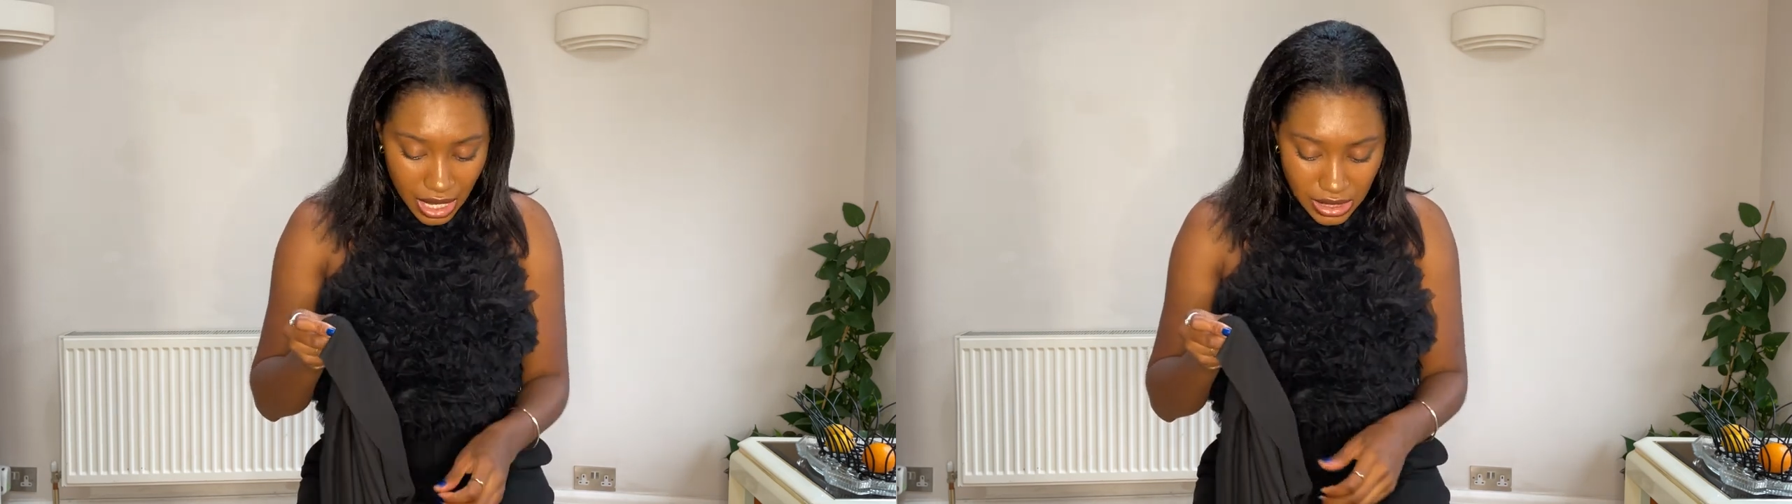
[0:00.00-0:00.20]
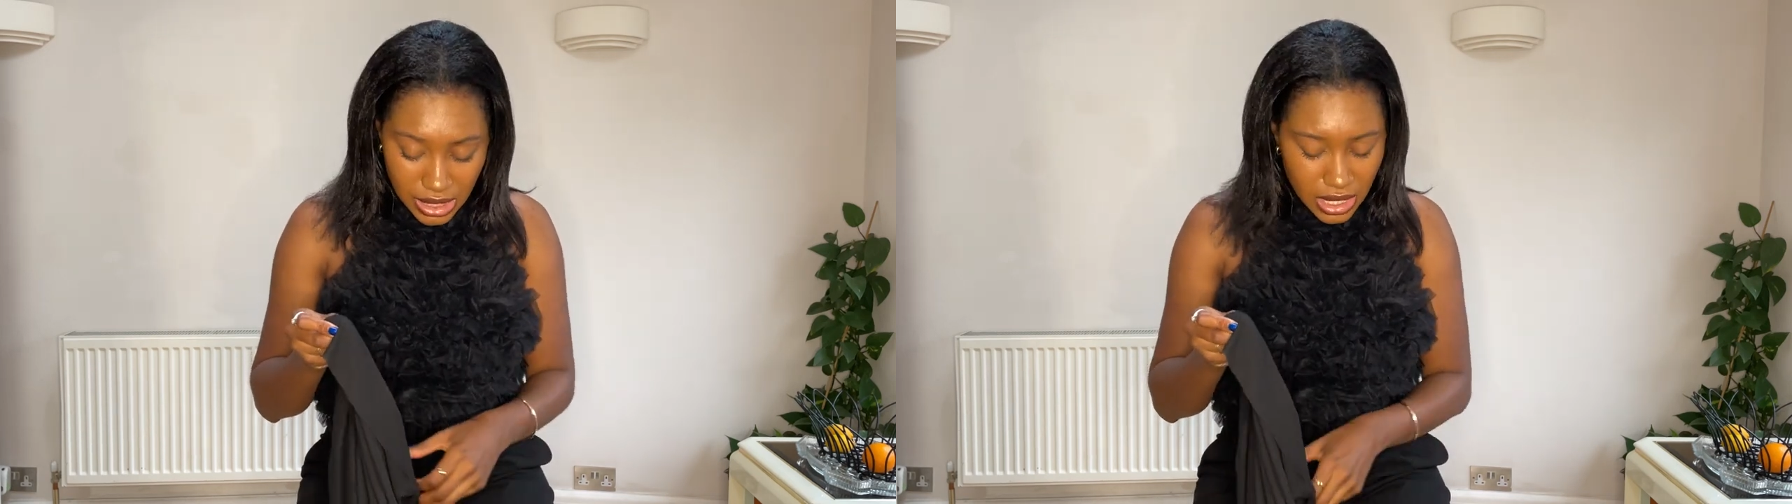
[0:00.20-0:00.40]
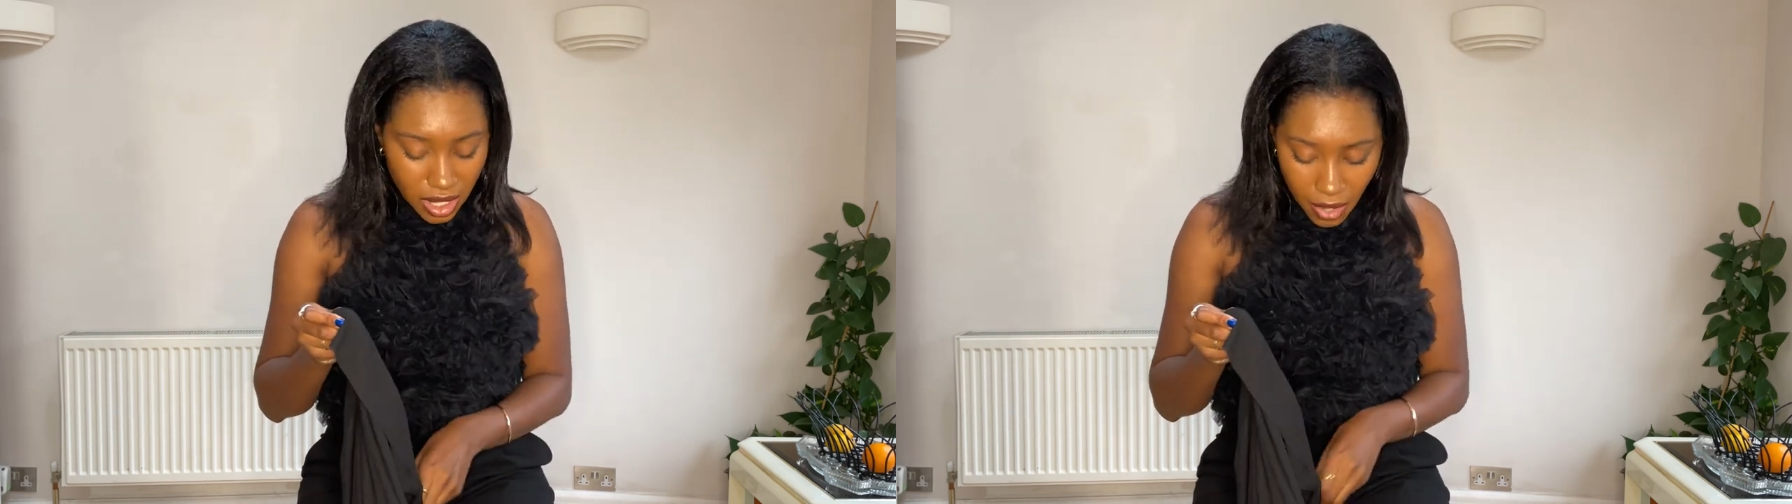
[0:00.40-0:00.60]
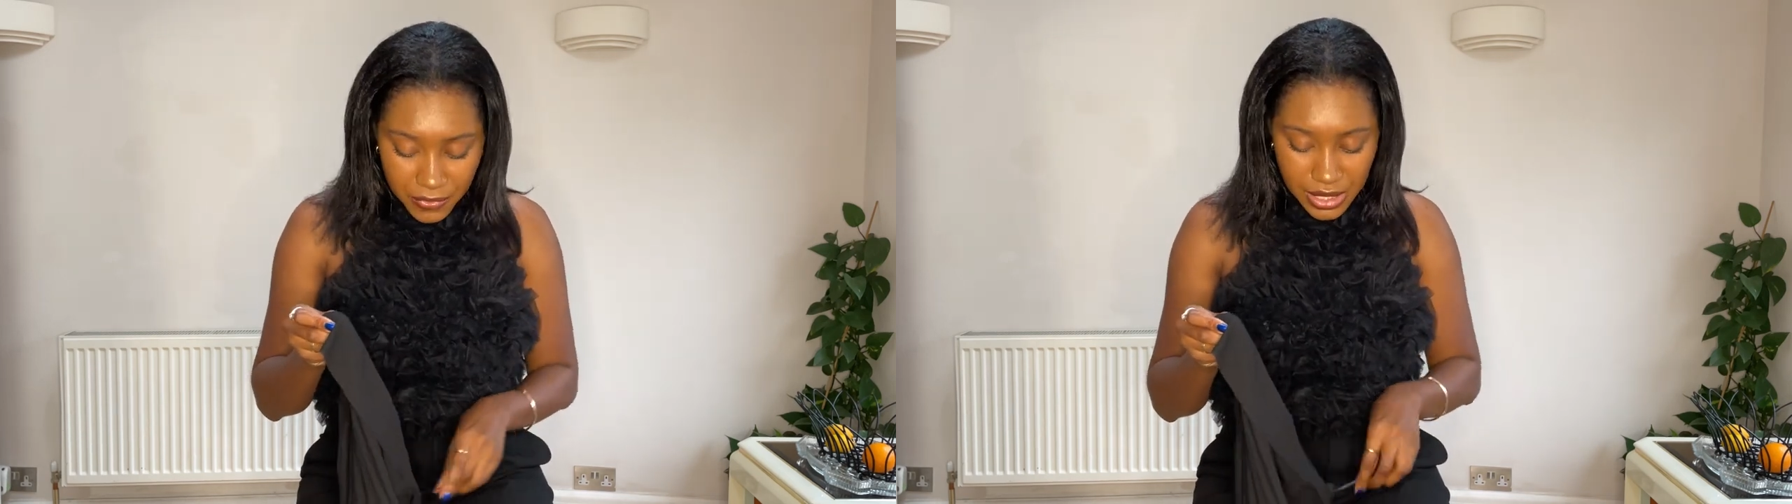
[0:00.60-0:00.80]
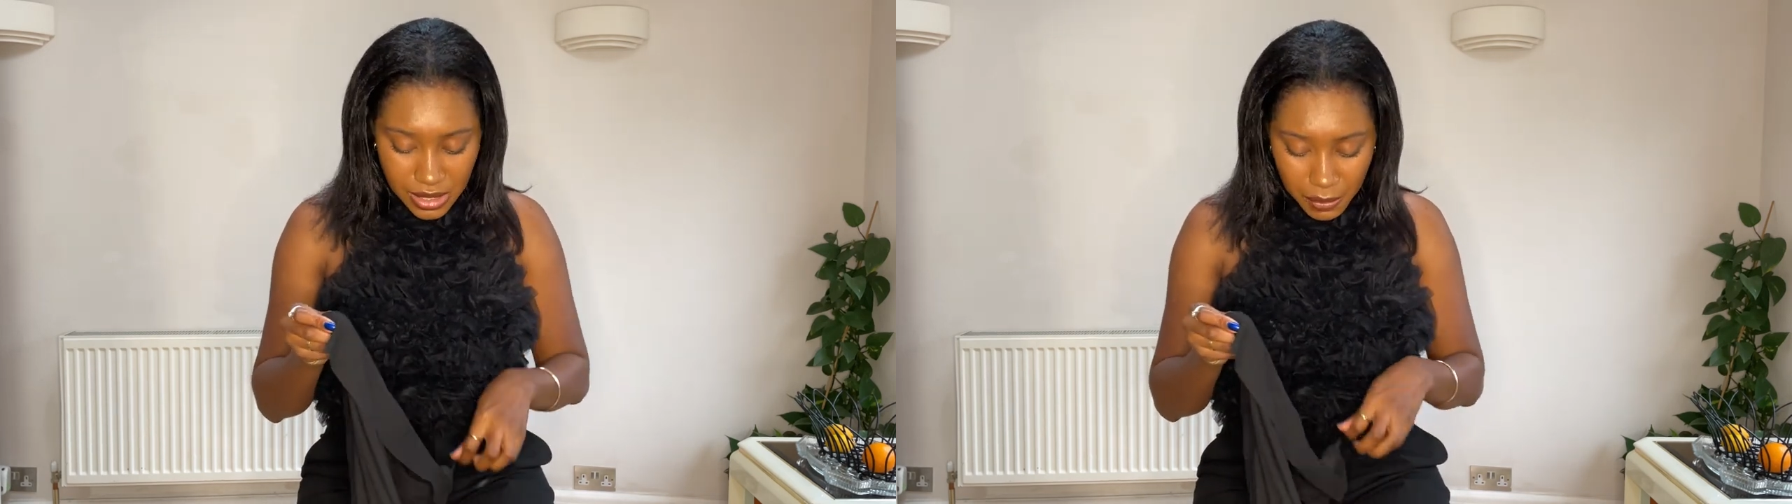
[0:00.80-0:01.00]
I just love
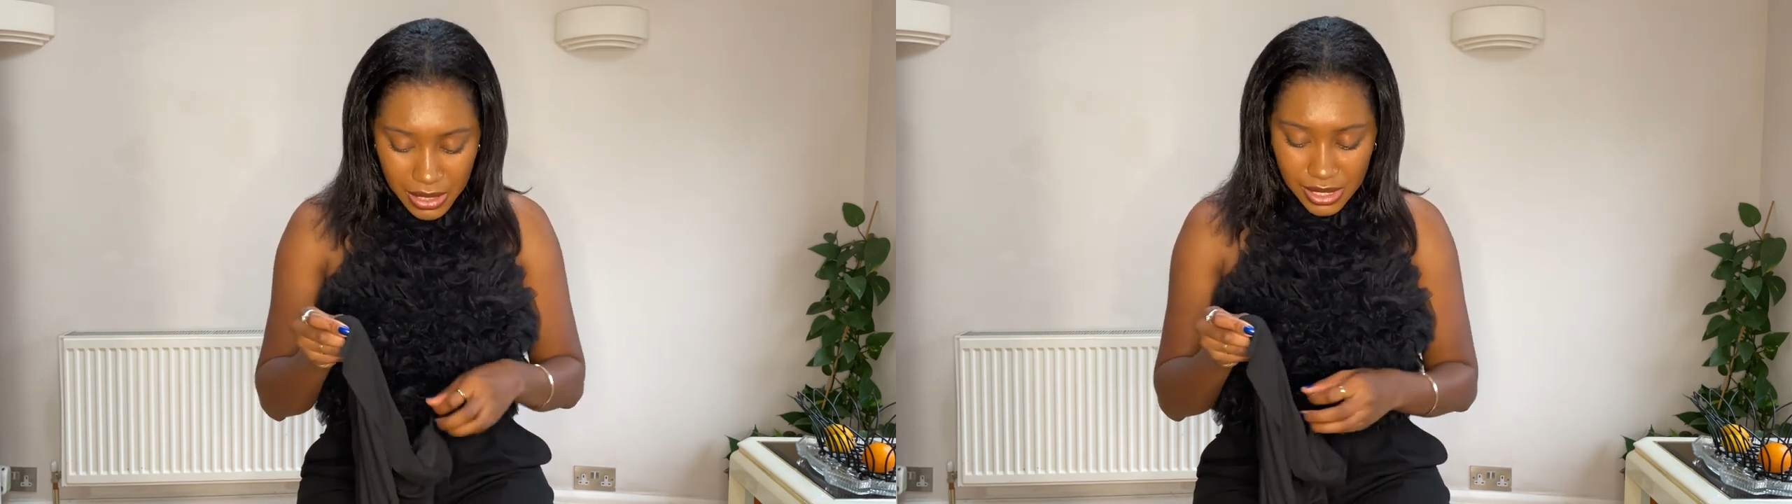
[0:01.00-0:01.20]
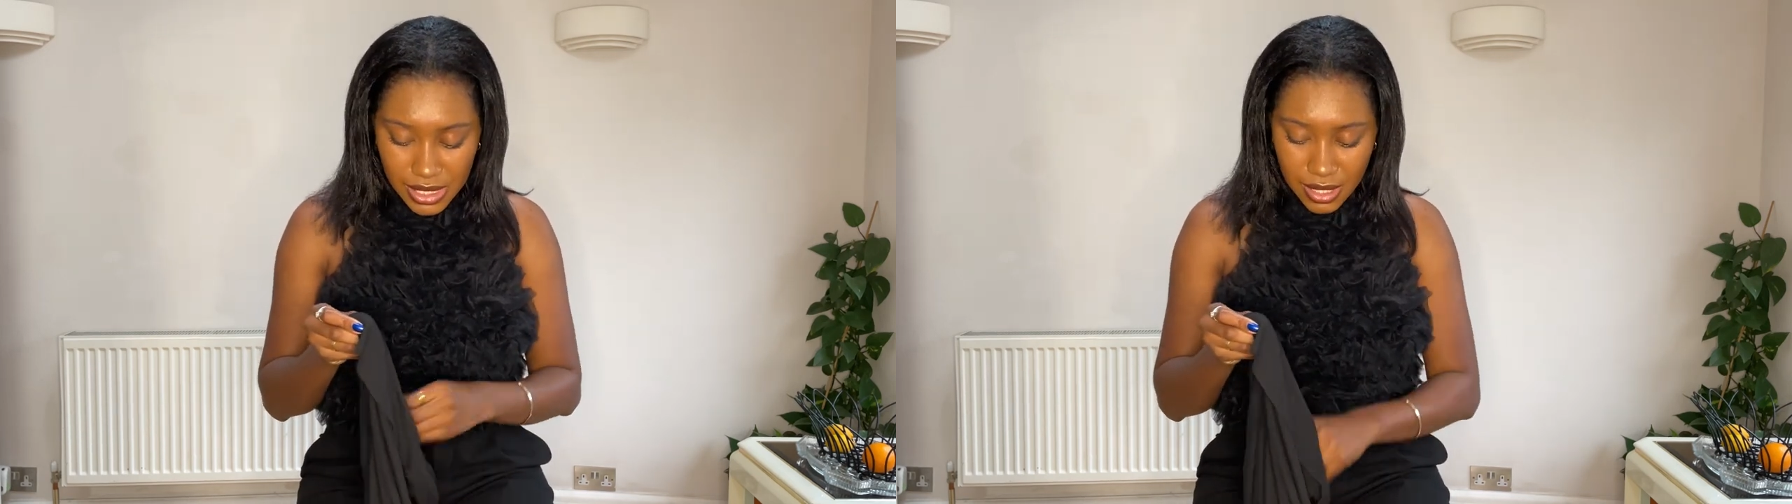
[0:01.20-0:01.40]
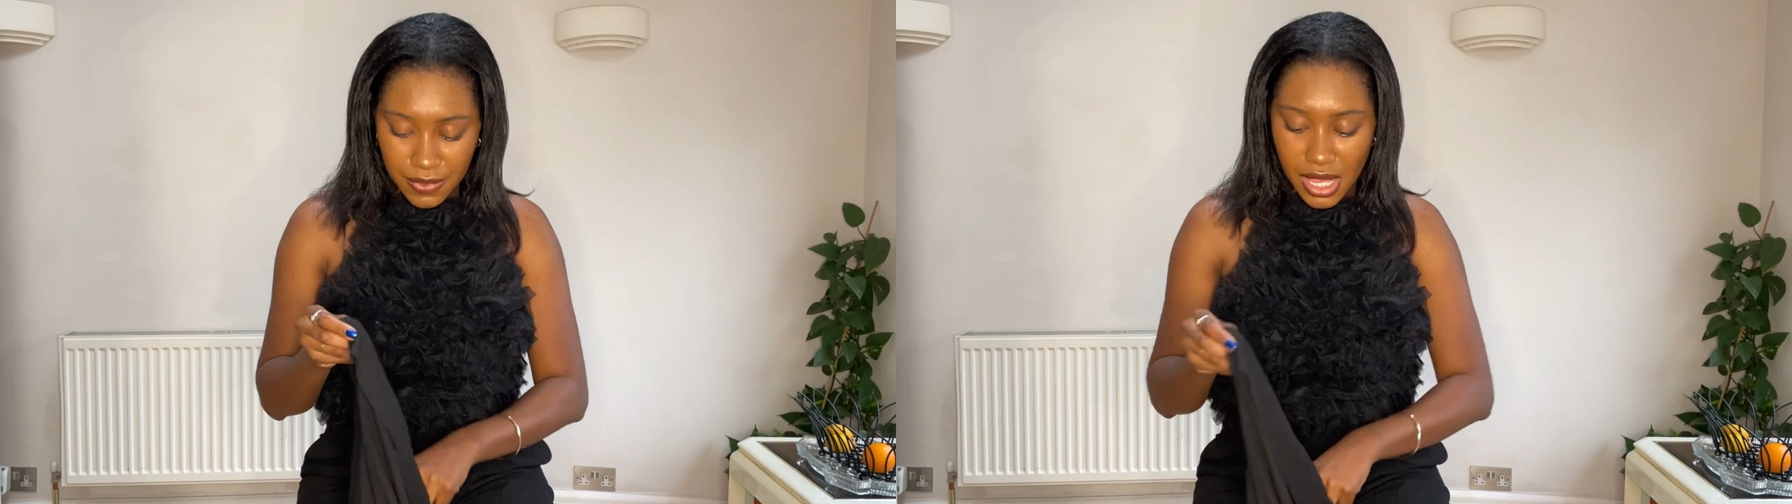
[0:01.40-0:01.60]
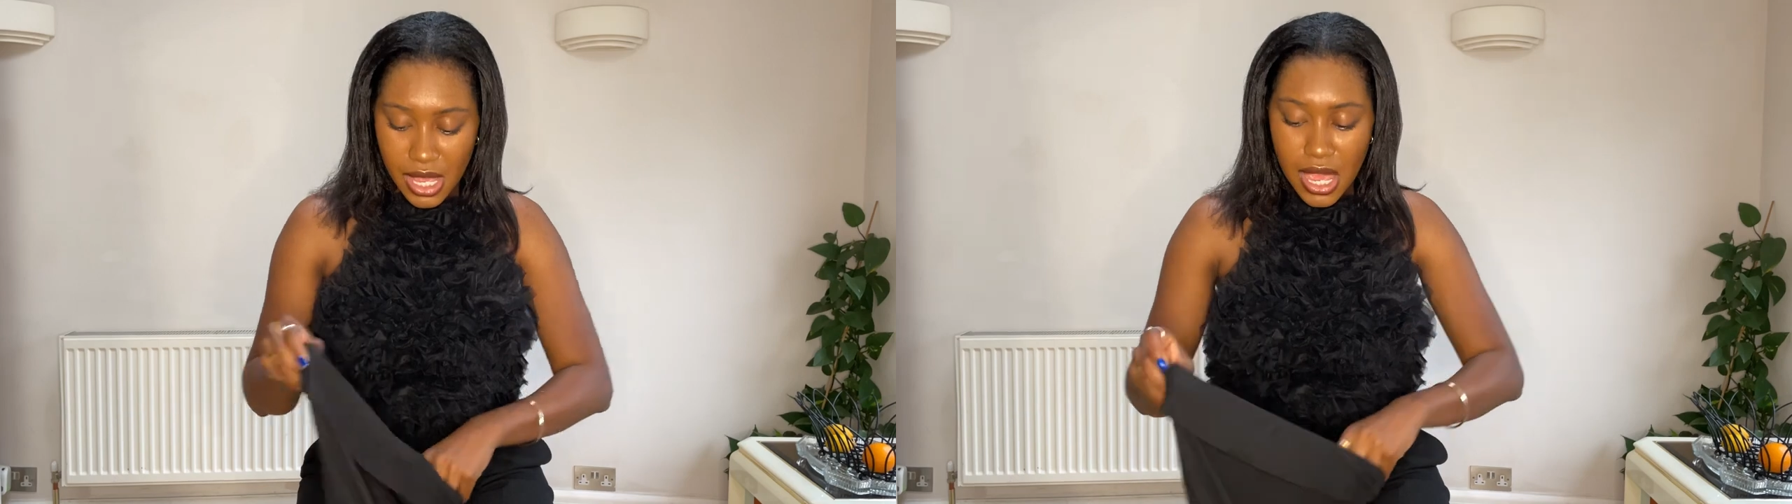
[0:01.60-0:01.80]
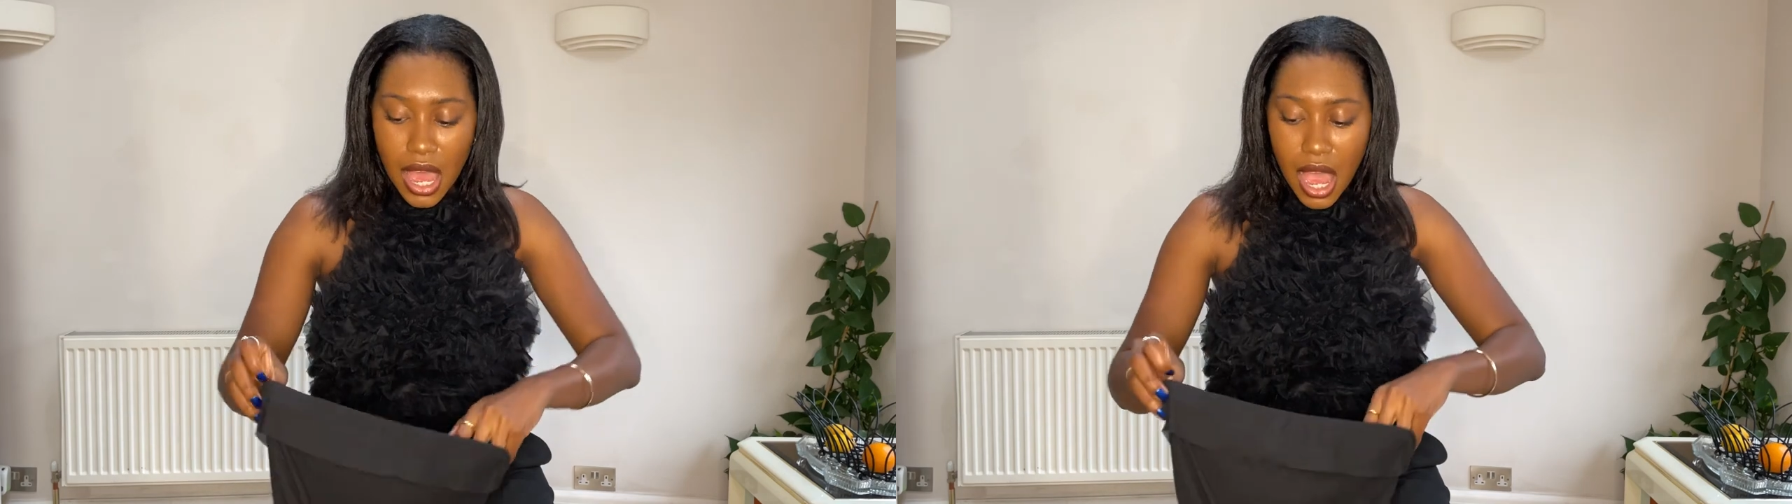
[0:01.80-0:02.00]
the simplicity of it.